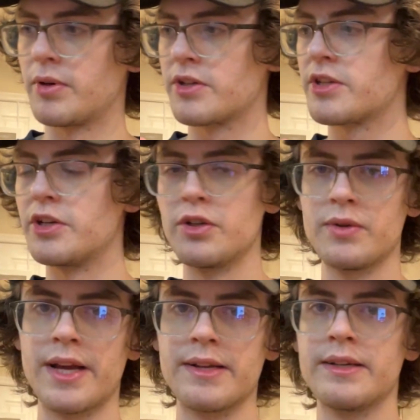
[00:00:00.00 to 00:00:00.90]
puts the new
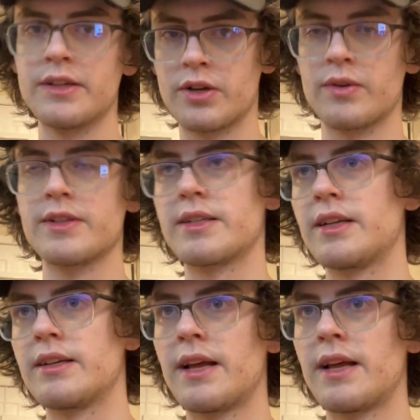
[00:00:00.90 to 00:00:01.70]
data in the current state,